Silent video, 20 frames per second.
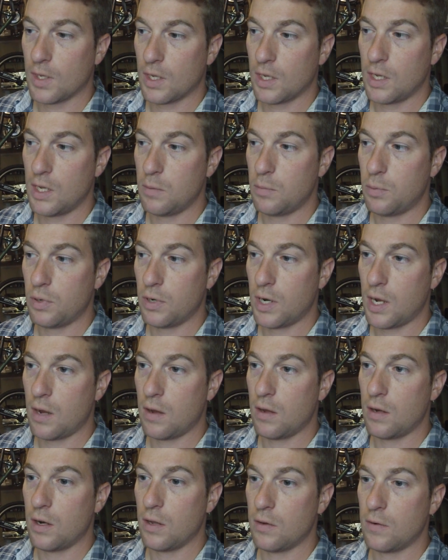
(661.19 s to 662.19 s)
he put
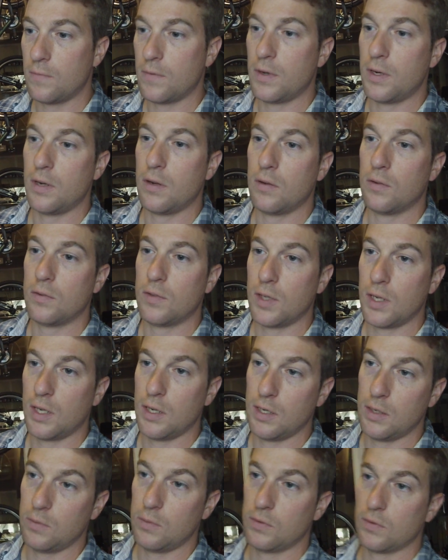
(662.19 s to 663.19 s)
out another video
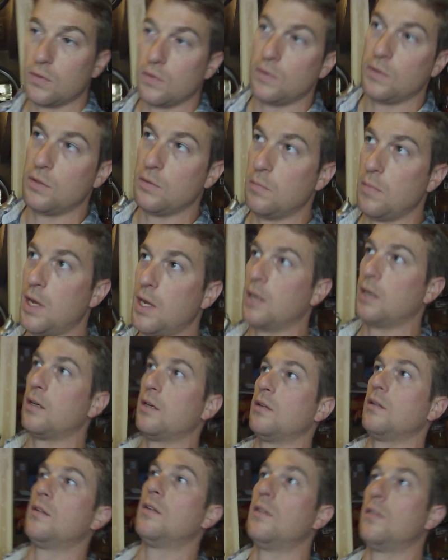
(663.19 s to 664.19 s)
saying he was going to make
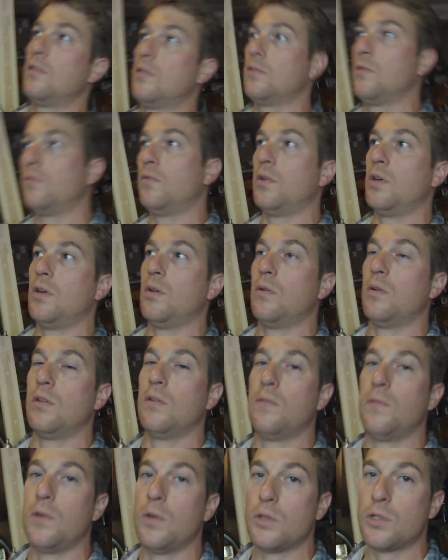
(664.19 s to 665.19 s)
this video in the
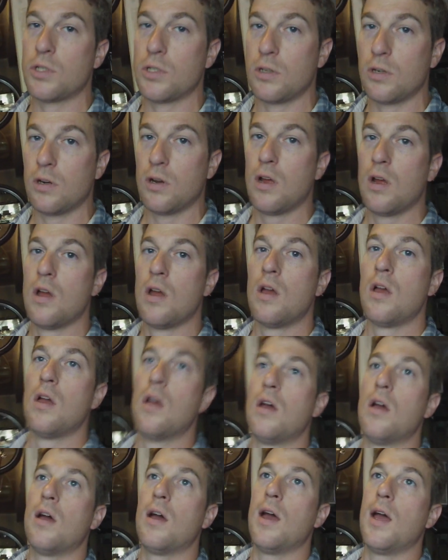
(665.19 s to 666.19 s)
future,
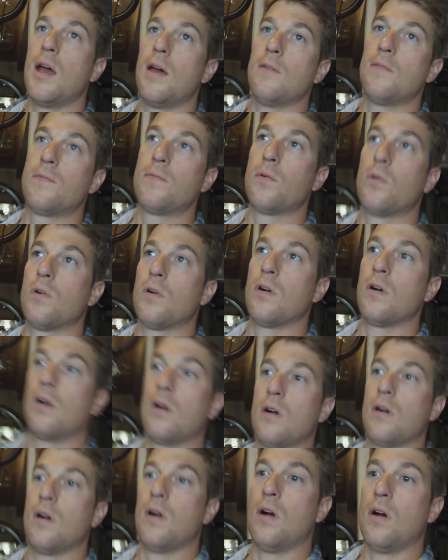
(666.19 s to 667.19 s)
and
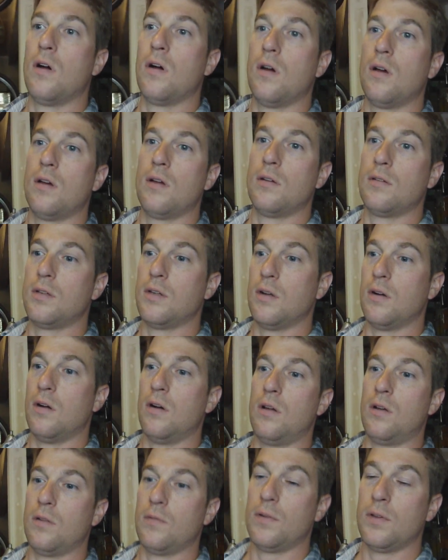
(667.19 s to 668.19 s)
for
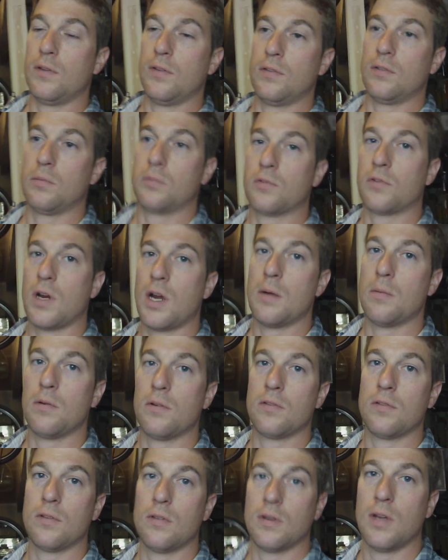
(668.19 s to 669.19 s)
all of his
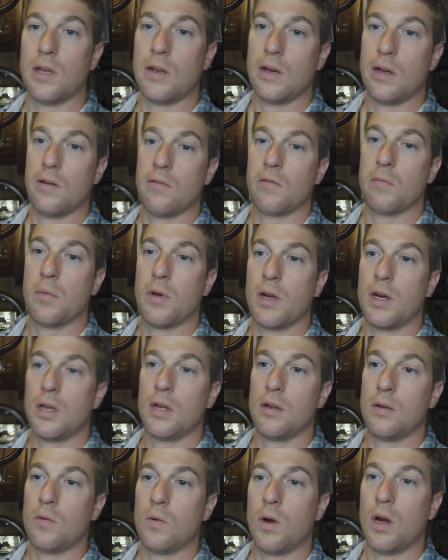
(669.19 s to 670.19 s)
subscribers and
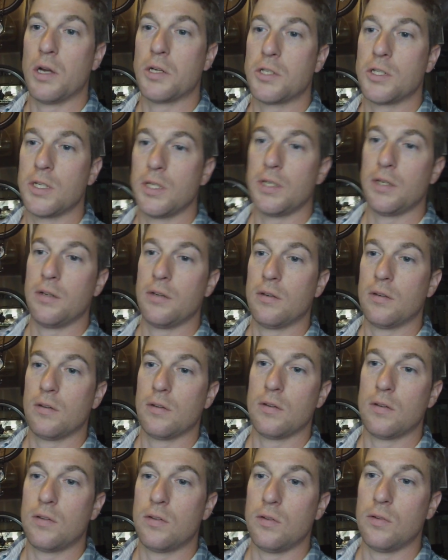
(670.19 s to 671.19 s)
everybody watching
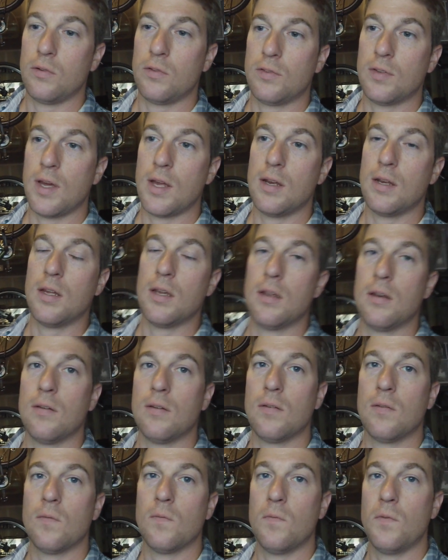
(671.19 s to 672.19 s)
to send
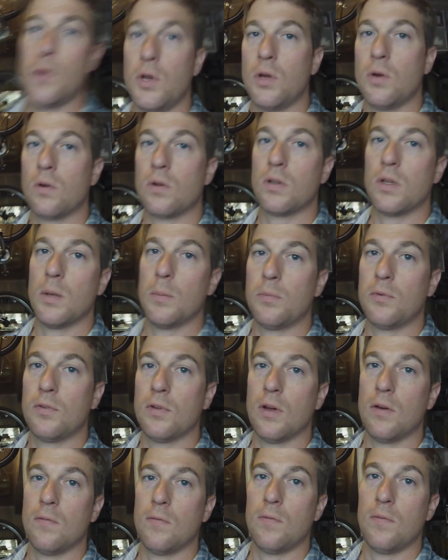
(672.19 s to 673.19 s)
in video clips
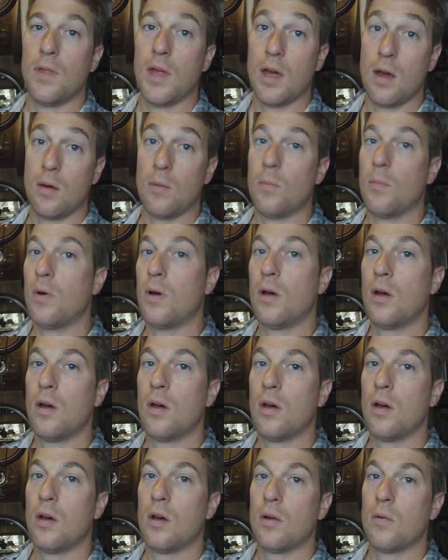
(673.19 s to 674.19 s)
of them
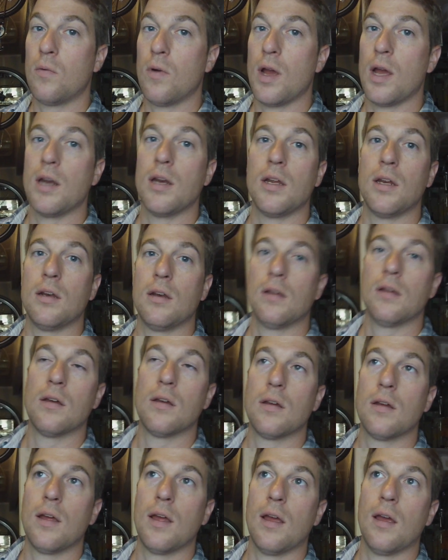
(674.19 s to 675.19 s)
riding,
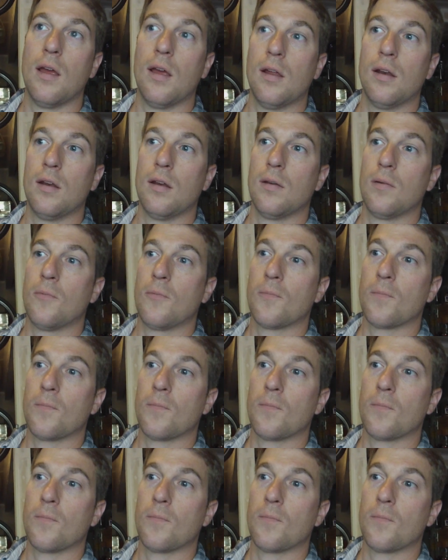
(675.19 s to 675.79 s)
and